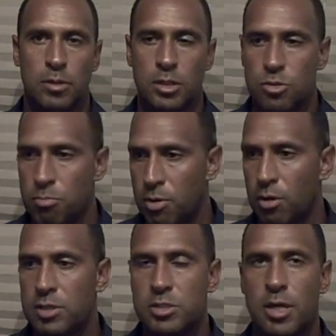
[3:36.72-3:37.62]
These are
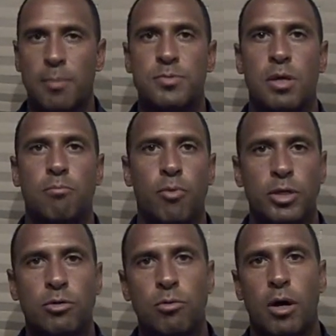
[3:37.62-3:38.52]
merely steps that
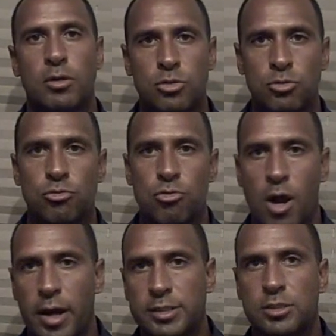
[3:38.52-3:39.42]
bring you unto
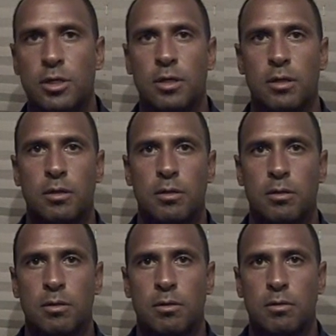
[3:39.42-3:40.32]
Christ
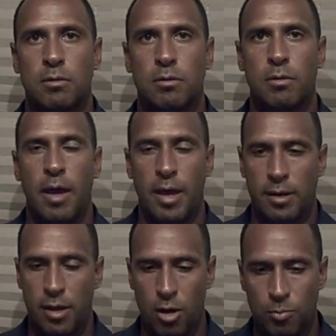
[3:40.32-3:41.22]

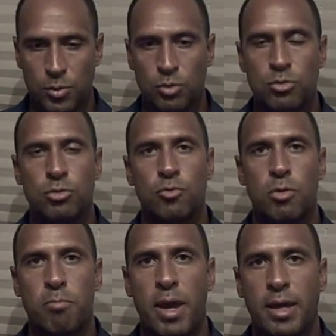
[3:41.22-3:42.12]
and help you to
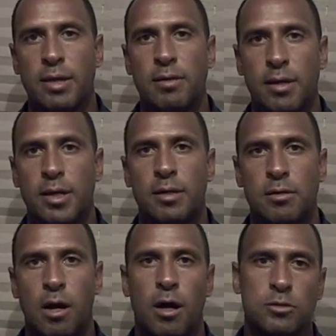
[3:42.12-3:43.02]
remain
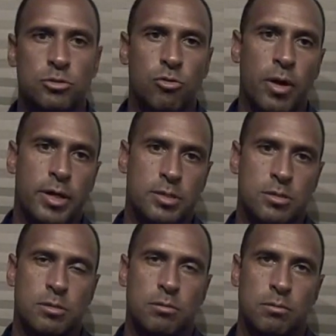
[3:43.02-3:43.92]
in God's
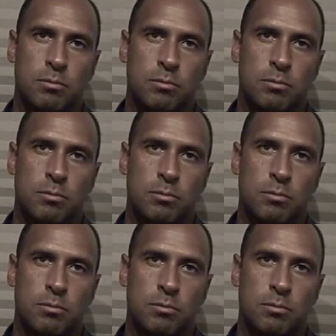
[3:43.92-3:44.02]
grace.